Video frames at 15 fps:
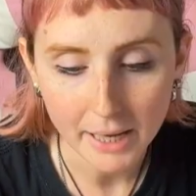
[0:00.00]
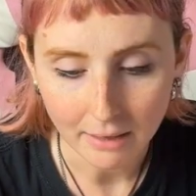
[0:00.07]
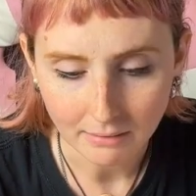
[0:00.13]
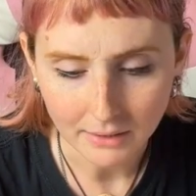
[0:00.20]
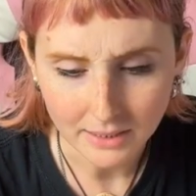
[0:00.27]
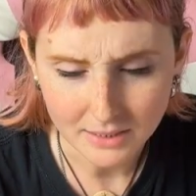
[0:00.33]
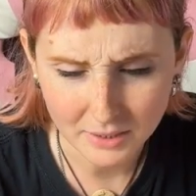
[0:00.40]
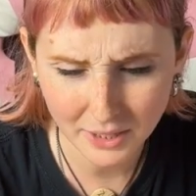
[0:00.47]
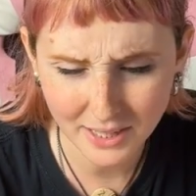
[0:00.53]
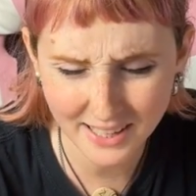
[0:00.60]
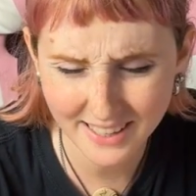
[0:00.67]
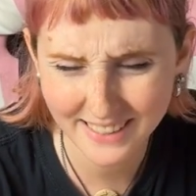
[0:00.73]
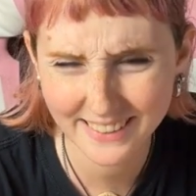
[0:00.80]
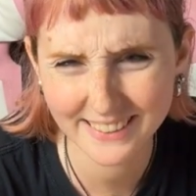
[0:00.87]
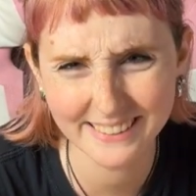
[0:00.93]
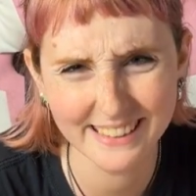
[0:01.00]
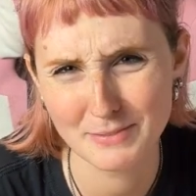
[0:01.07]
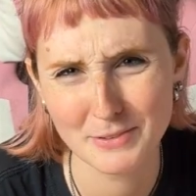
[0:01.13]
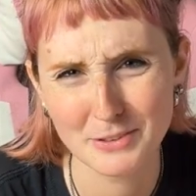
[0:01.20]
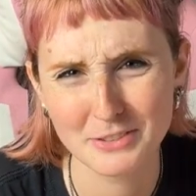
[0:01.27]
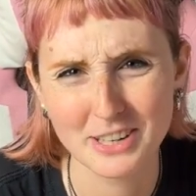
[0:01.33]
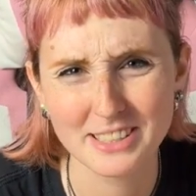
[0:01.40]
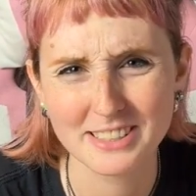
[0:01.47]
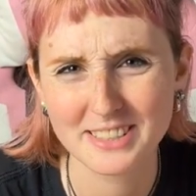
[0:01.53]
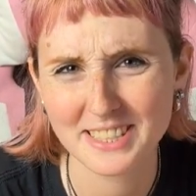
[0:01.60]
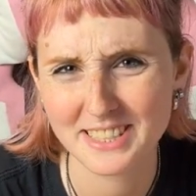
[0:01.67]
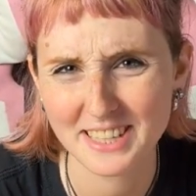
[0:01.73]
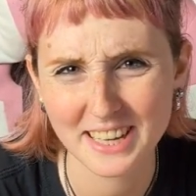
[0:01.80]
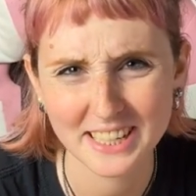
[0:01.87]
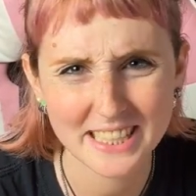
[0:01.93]
But yeah, let's move on to
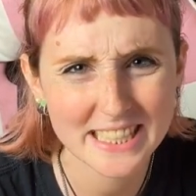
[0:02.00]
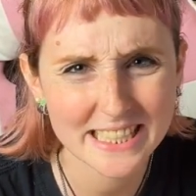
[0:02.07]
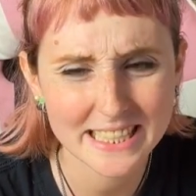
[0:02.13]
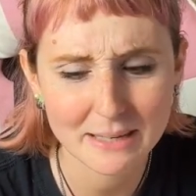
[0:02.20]
the second